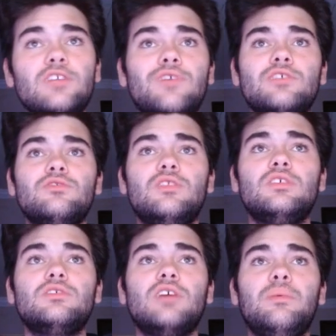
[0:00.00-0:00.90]
rusher, this
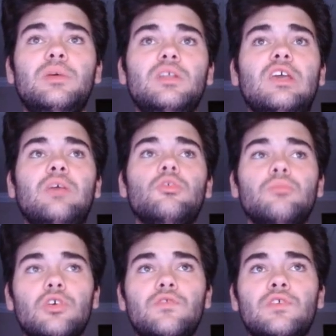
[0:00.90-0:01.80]
time in Gabriel
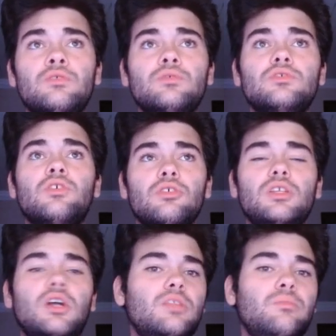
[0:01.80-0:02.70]
Murphy, who is currently
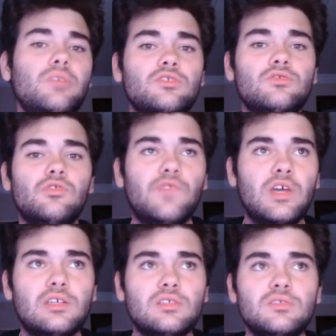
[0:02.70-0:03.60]
on the Minnesota
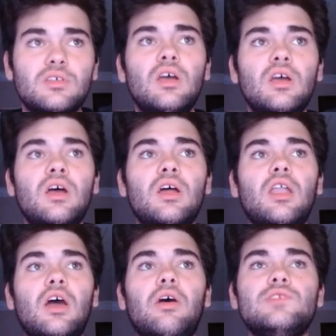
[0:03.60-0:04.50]
Vikings.
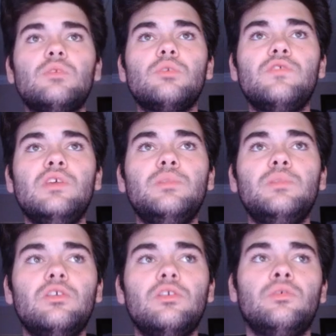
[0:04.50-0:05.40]
Now, as for Murphy, he played
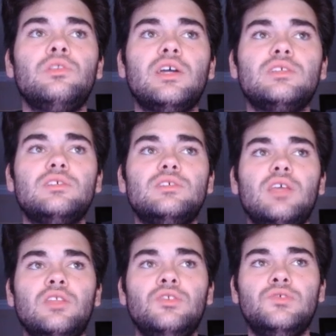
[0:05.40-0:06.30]
at North Texas
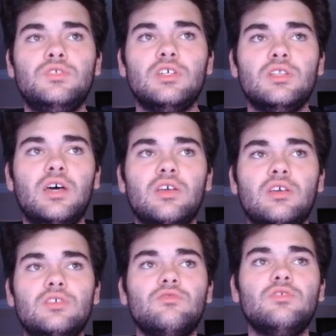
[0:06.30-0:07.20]
and UCLA,
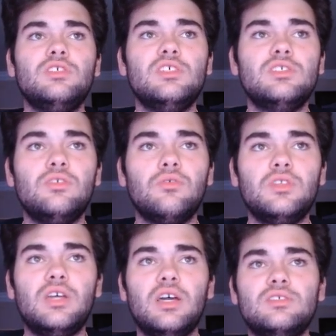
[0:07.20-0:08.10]
his 3 seasons at North
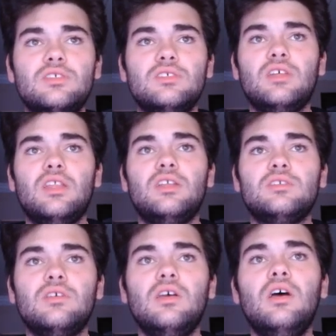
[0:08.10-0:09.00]
Texas, and then
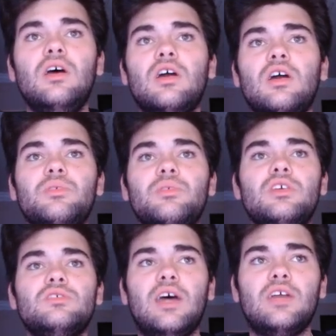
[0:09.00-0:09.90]
his couple
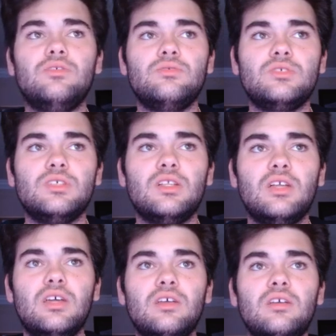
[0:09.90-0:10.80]
years at UCLA.